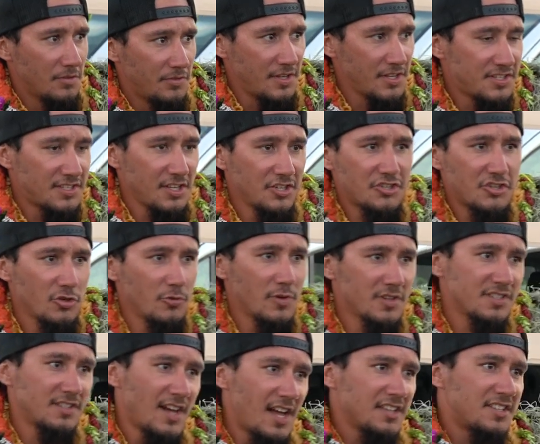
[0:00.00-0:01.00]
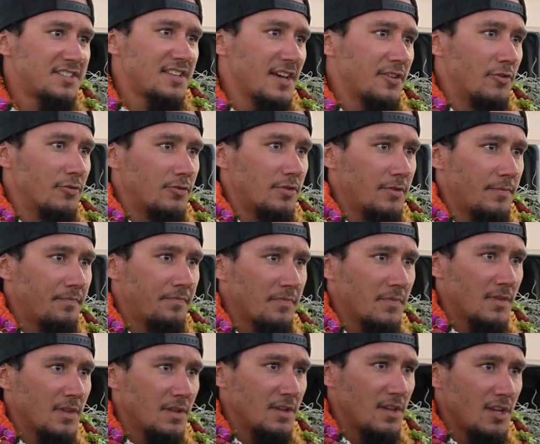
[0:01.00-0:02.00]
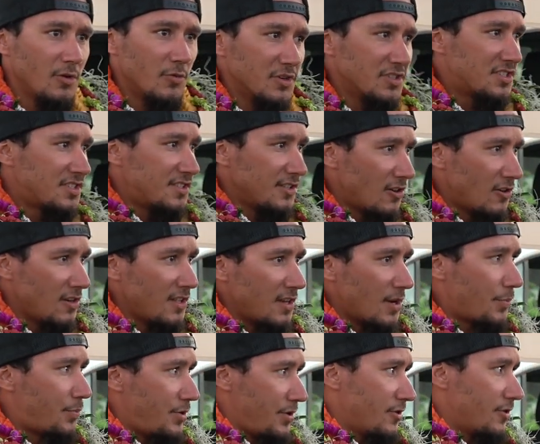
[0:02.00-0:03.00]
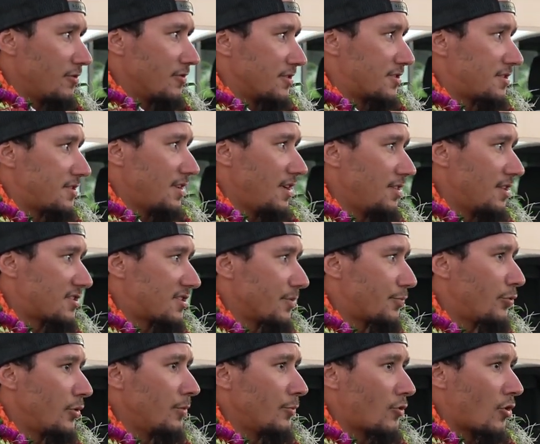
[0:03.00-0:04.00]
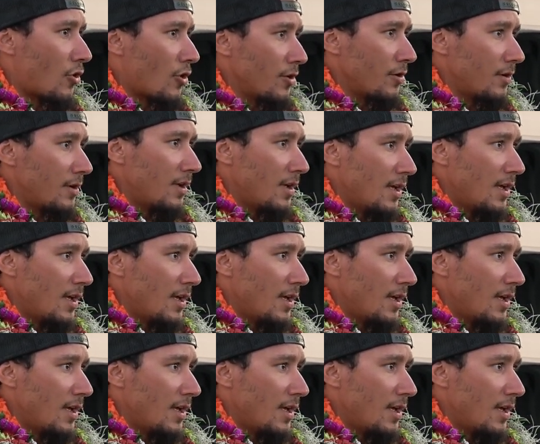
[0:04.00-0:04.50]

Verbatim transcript: this issue was not settled. It was still in appeals in the Supreme Court,